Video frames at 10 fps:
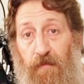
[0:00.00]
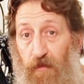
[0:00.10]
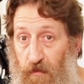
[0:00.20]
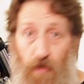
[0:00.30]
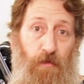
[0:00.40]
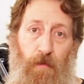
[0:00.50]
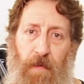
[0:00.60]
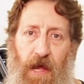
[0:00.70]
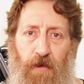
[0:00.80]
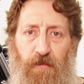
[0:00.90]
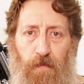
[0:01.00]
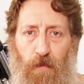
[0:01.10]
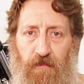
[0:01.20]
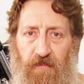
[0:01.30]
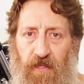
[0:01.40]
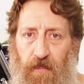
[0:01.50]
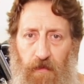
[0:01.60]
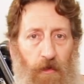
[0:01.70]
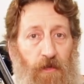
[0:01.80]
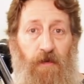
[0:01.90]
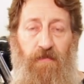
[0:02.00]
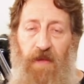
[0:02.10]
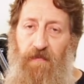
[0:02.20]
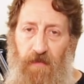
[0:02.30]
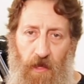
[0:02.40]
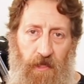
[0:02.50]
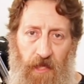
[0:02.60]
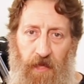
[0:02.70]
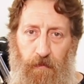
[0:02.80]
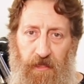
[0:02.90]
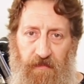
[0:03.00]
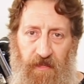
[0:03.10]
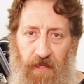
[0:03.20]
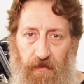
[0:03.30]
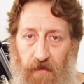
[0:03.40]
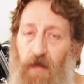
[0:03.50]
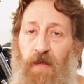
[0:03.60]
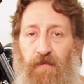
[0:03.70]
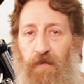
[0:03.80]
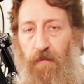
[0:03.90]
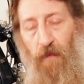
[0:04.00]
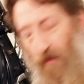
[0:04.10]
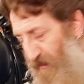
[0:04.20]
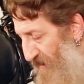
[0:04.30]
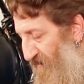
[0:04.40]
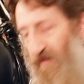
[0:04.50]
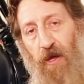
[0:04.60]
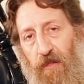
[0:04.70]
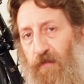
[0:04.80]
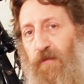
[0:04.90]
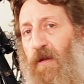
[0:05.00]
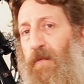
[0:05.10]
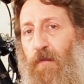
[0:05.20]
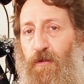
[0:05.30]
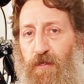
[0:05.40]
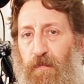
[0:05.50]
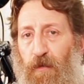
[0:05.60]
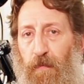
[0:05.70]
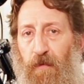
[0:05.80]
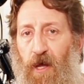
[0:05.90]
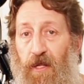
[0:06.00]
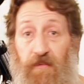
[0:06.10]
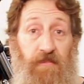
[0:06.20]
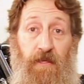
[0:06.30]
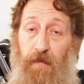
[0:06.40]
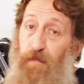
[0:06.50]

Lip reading: your local power sports dealer or your favorite online retailer for this and other great Motion Pro products.